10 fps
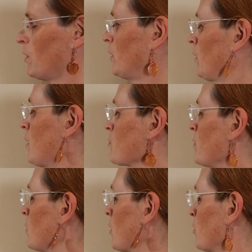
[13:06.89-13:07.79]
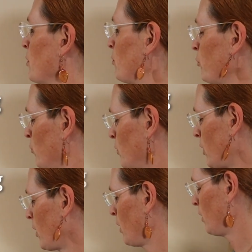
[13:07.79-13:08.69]
one, as we talked about
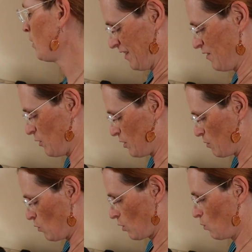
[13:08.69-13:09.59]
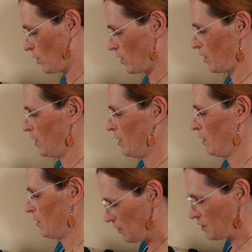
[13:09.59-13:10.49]
before, even though it's more work,
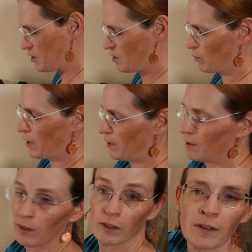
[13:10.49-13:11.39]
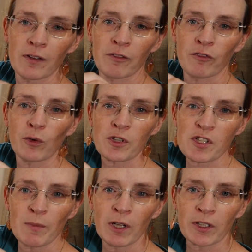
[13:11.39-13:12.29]
you can spread the 4
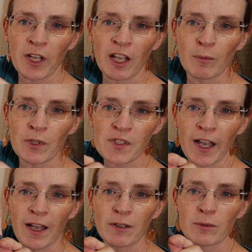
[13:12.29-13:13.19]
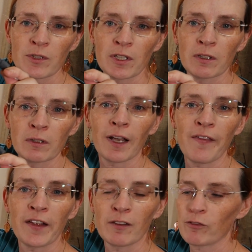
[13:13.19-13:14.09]
smaller cables out,
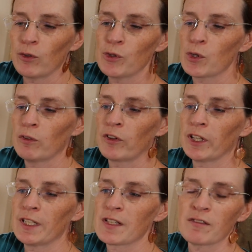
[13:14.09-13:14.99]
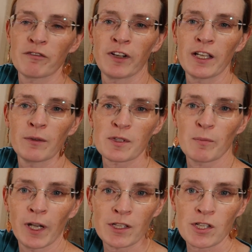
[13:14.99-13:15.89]
and then it folds over and it doesn't fight you as
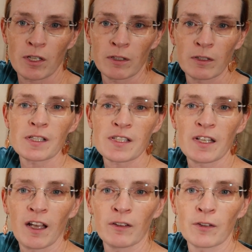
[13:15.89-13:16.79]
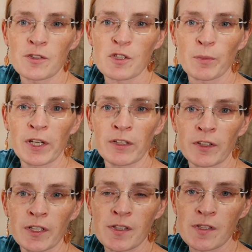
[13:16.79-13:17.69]
much. You see how little spring
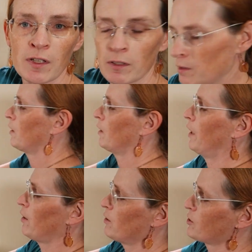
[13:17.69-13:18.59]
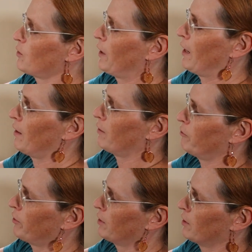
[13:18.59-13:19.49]
there is. I also
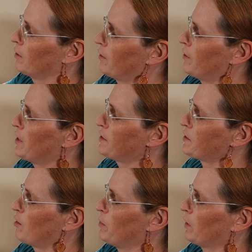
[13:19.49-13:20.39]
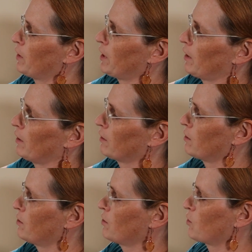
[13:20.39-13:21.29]
have this ability
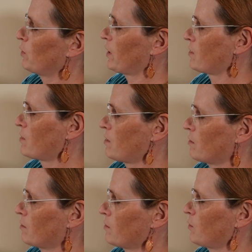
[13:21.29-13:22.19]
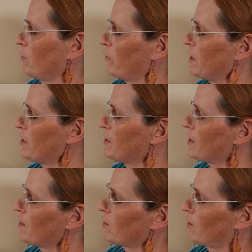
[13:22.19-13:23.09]
to twist. So if these
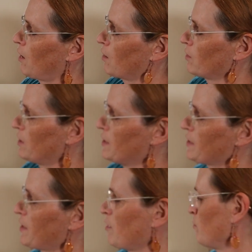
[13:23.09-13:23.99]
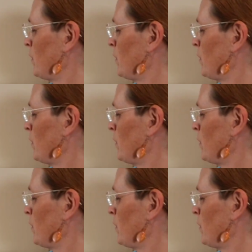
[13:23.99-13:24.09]
here aren't in the same